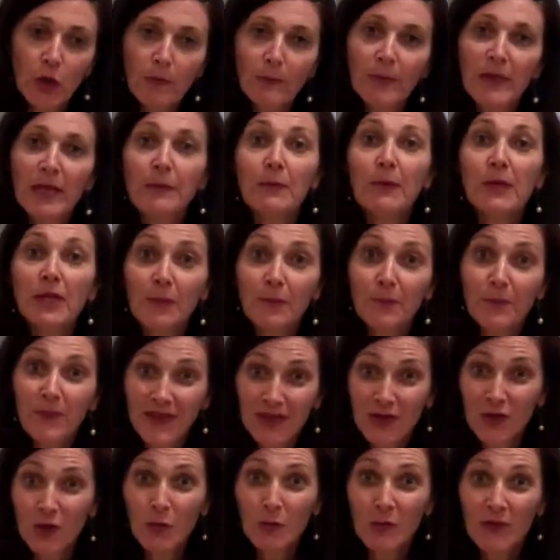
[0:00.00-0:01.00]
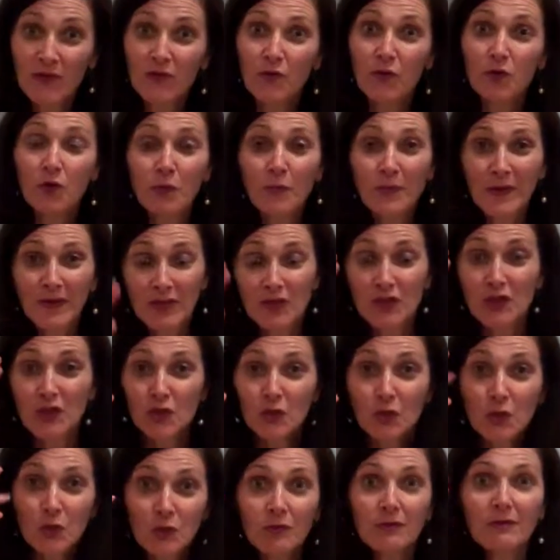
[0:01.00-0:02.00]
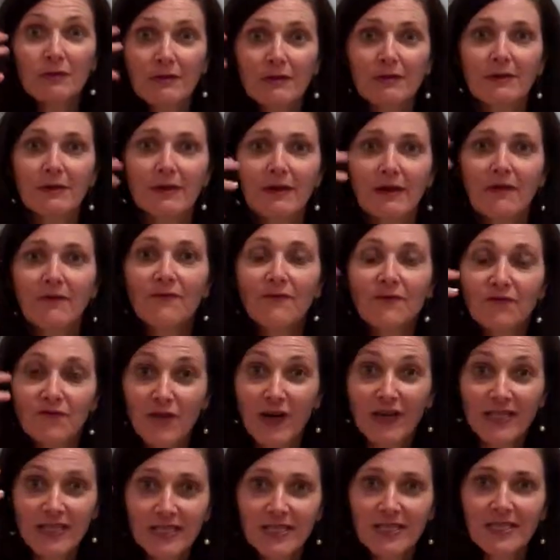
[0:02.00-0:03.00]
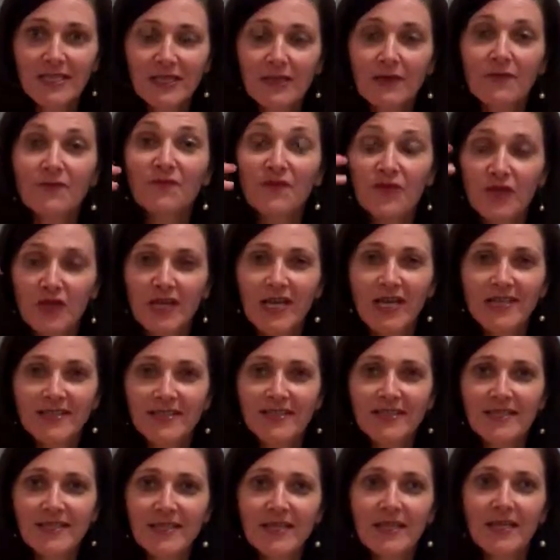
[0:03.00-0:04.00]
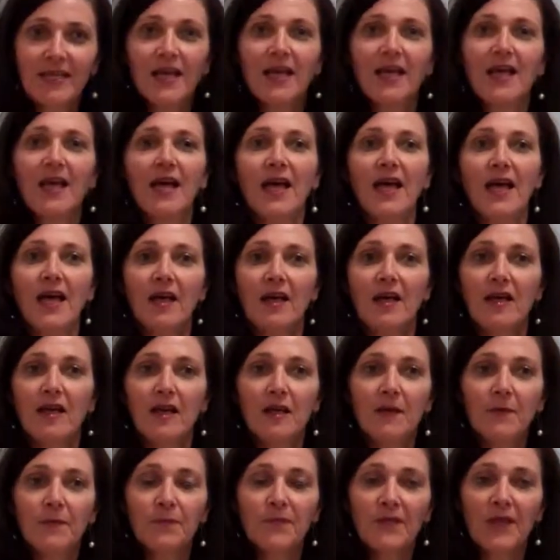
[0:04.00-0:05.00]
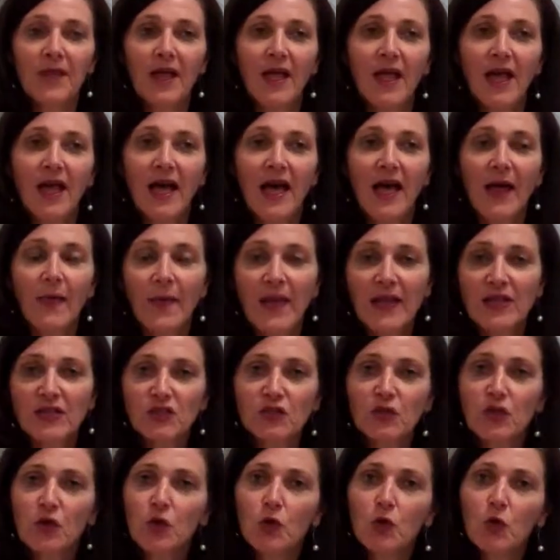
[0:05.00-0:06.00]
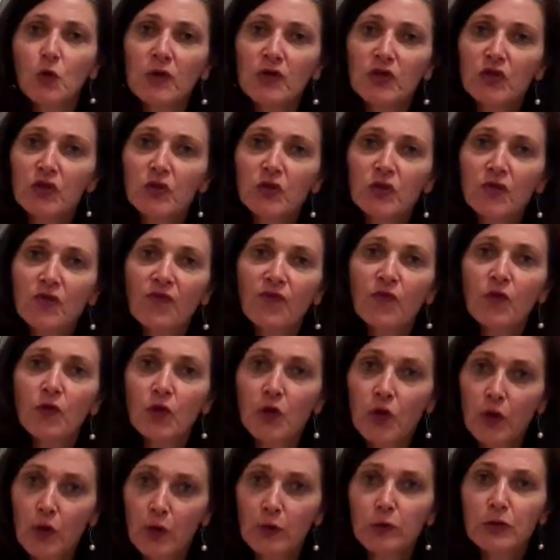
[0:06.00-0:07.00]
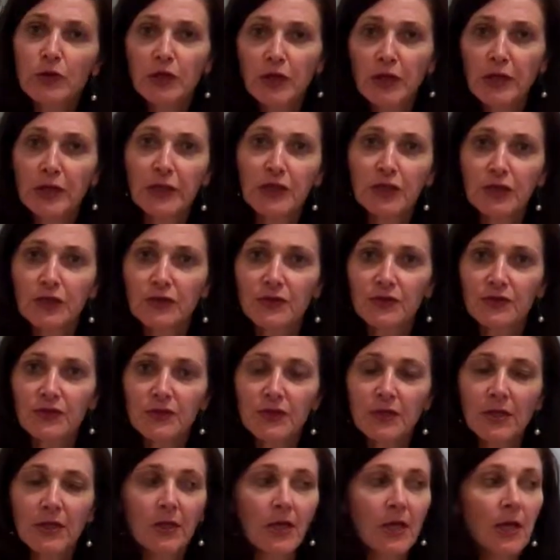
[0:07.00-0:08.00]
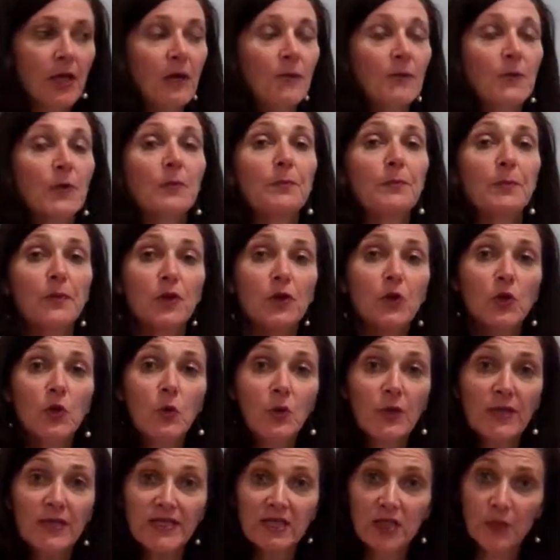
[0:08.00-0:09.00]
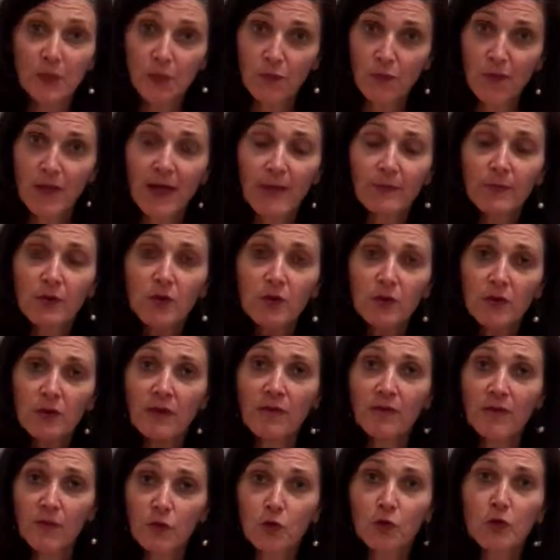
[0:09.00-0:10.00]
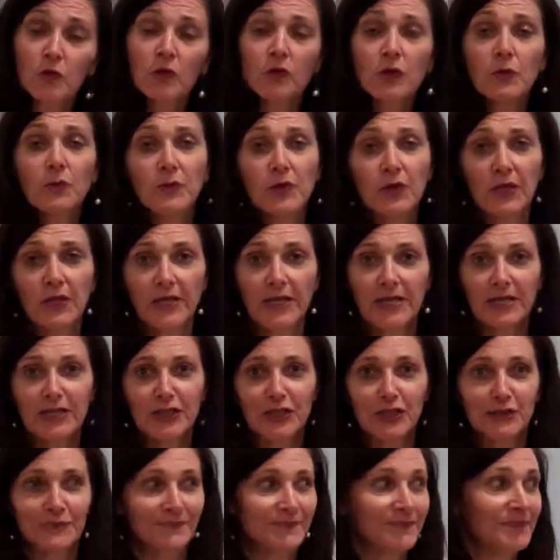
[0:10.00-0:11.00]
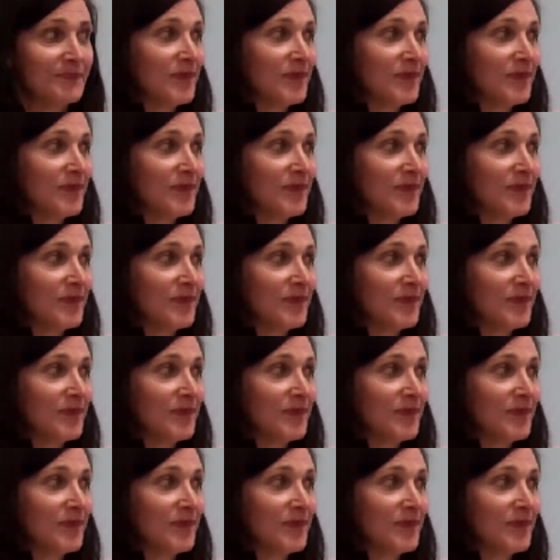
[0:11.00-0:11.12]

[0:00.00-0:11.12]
People can pick up if you're a bit too frantic and frenetic, and that's not always good for negotiations. But blue is the prime colour for communication.